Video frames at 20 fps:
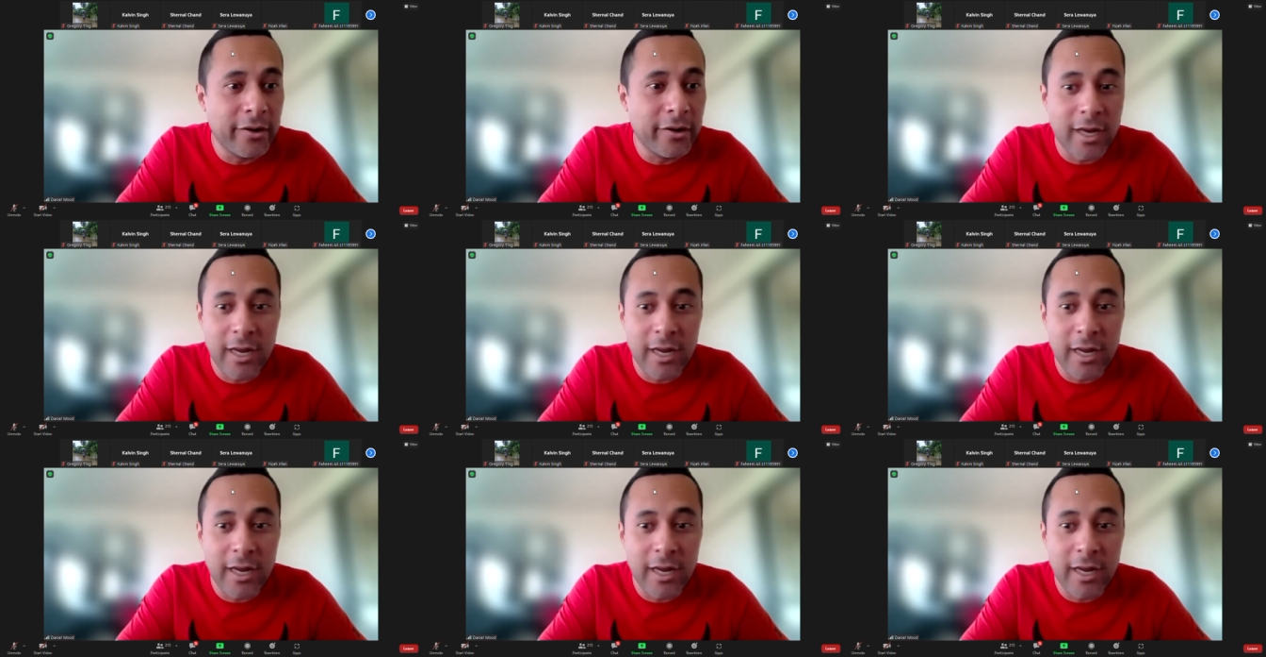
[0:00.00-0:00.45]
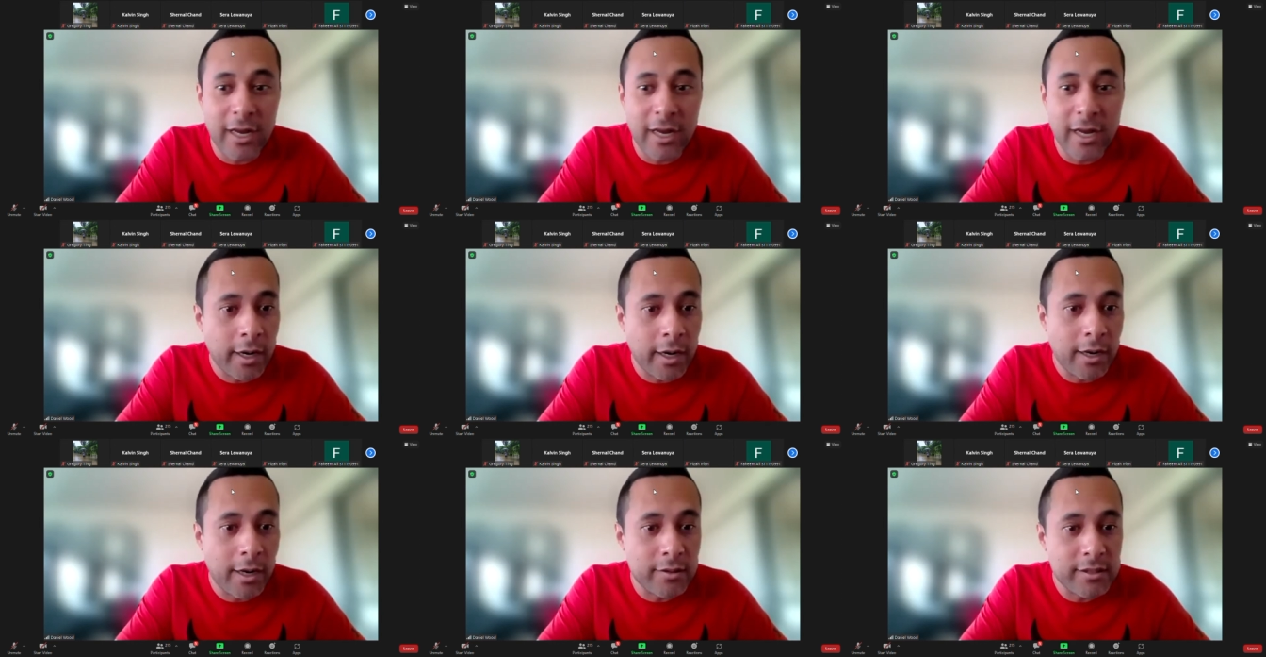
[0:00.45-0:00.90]
I left home
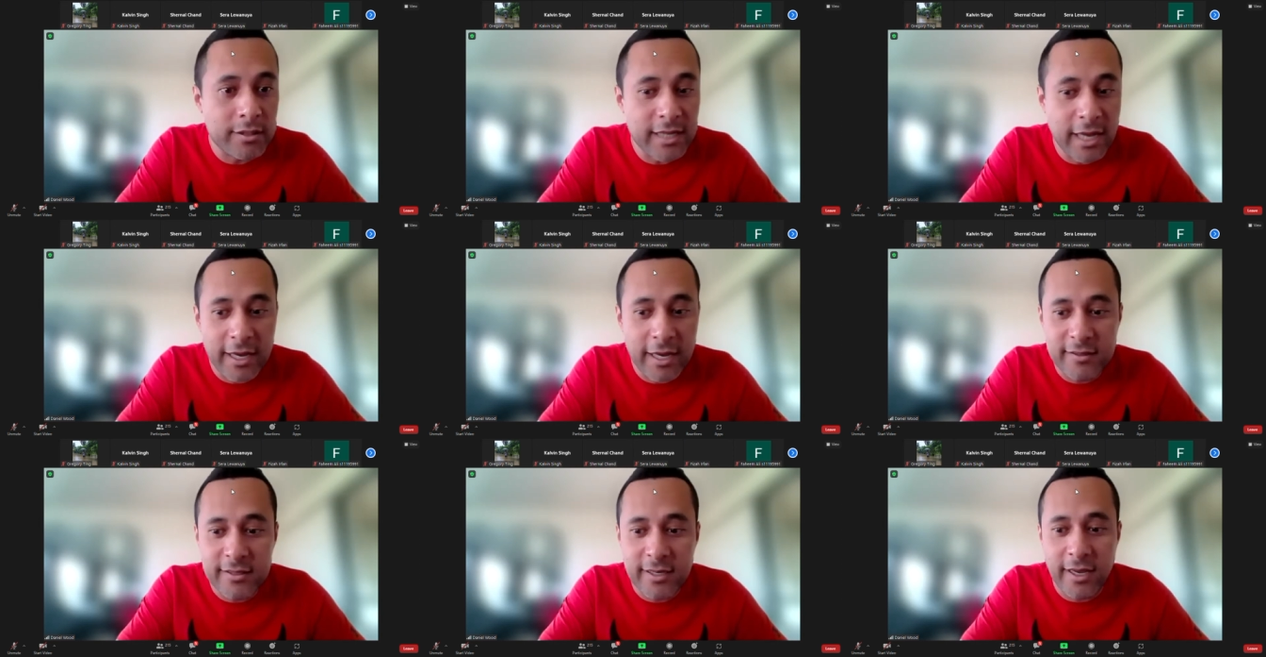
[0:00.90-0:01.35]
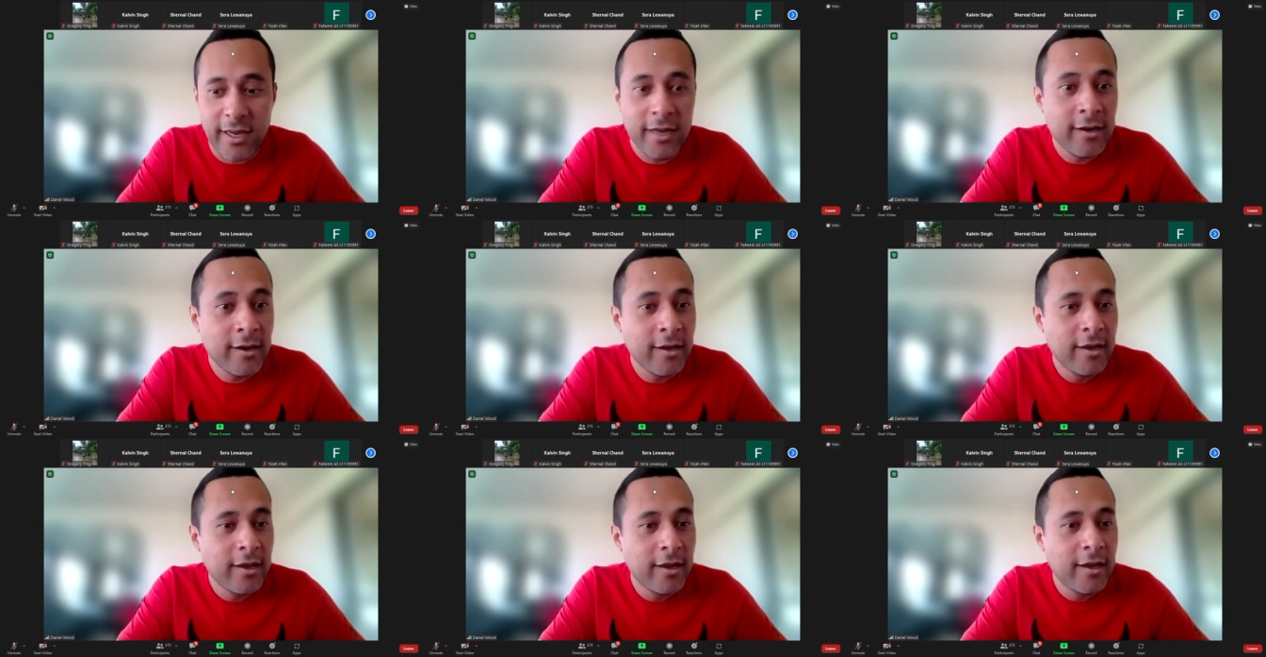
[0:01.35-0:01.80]
when I was 18
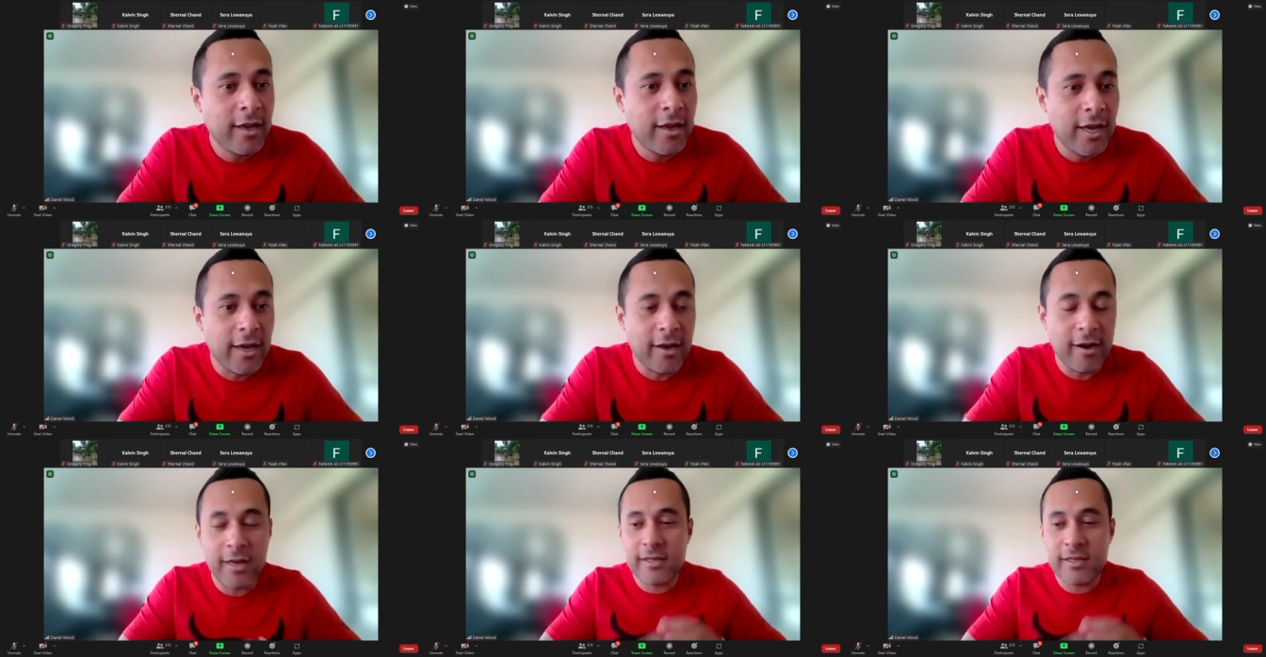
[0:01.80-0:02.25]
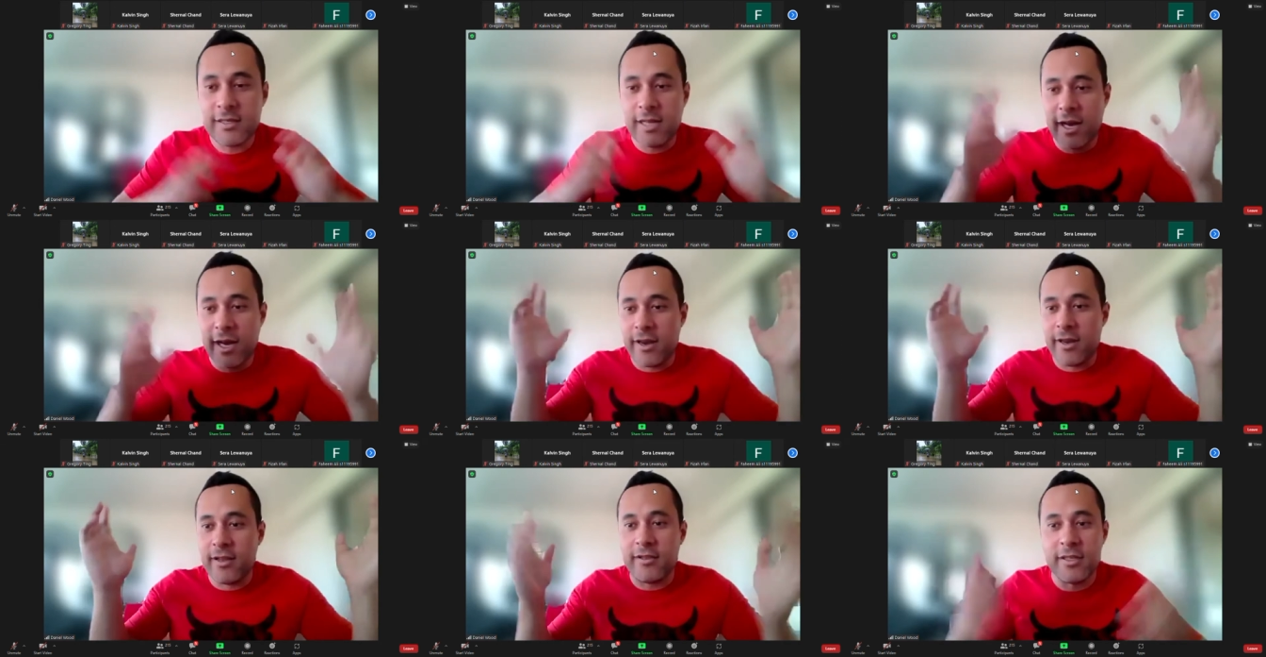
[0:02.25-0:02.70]
and I
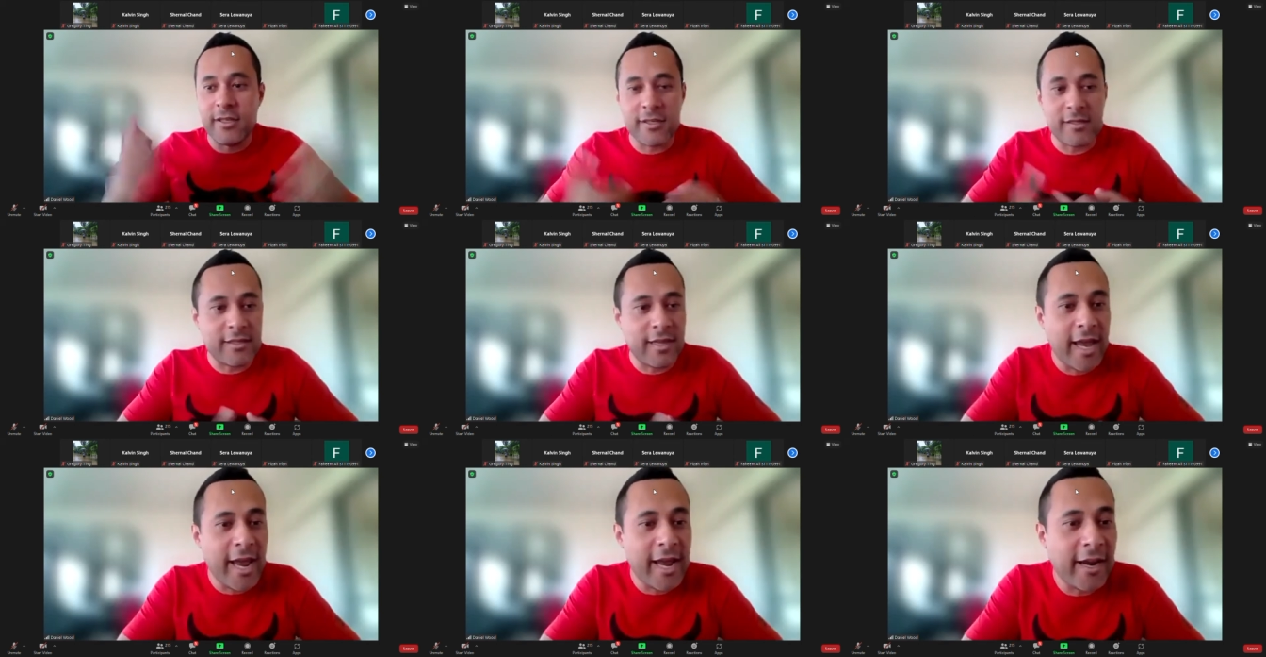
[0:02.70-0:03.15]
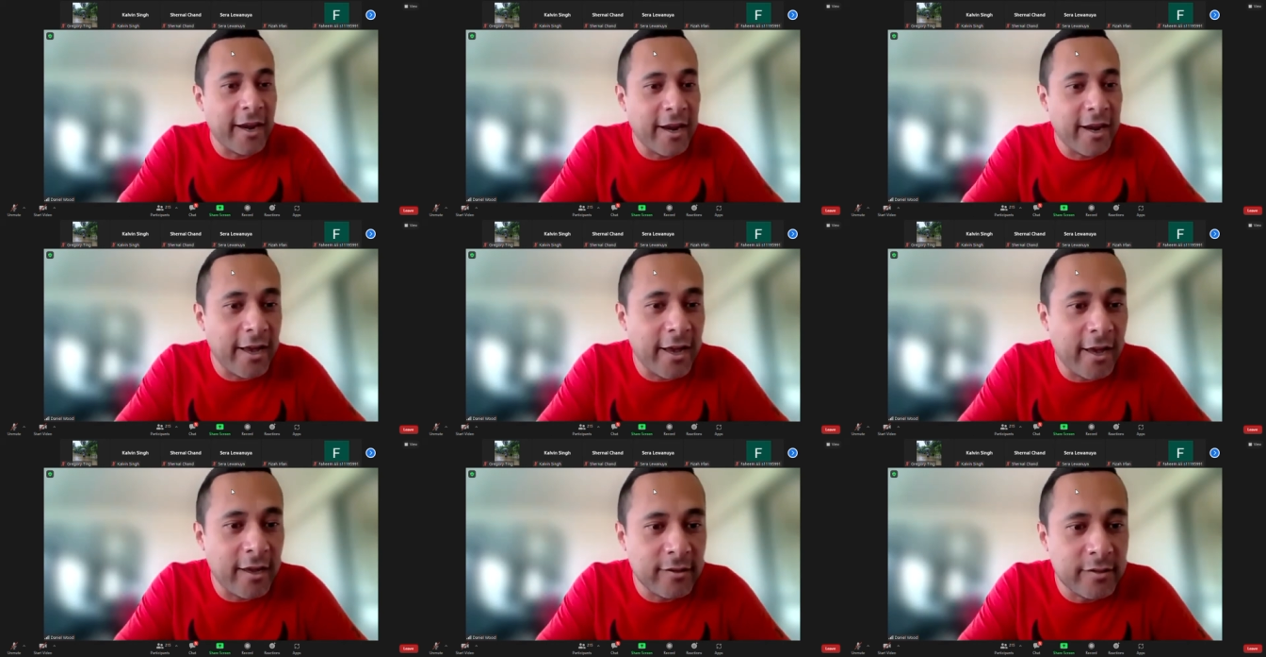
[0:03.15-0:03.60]
started just hanging
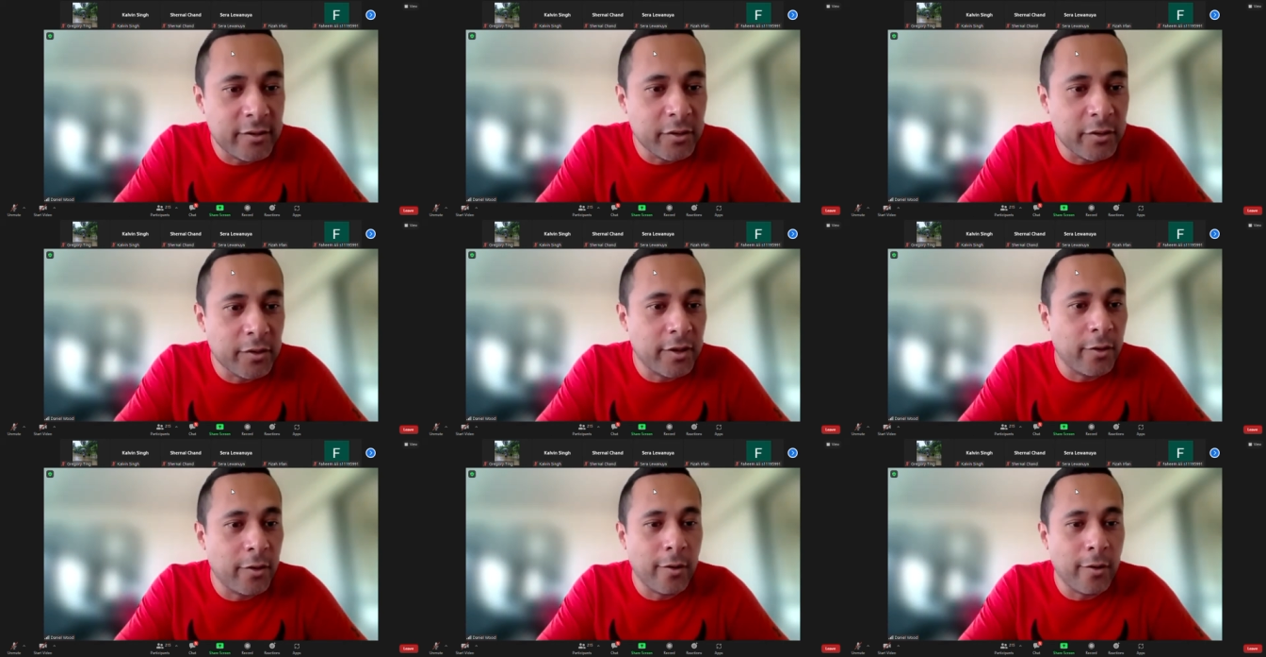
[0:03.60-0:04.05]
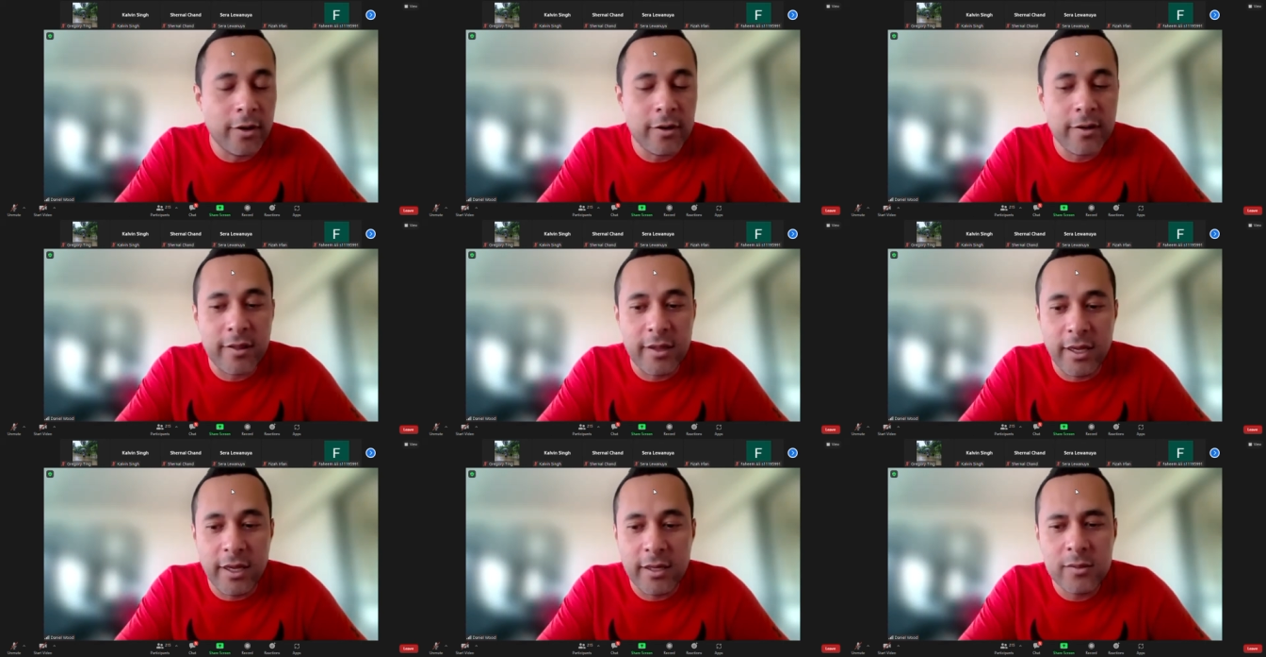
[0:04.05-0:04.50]
out and doing the wrong things.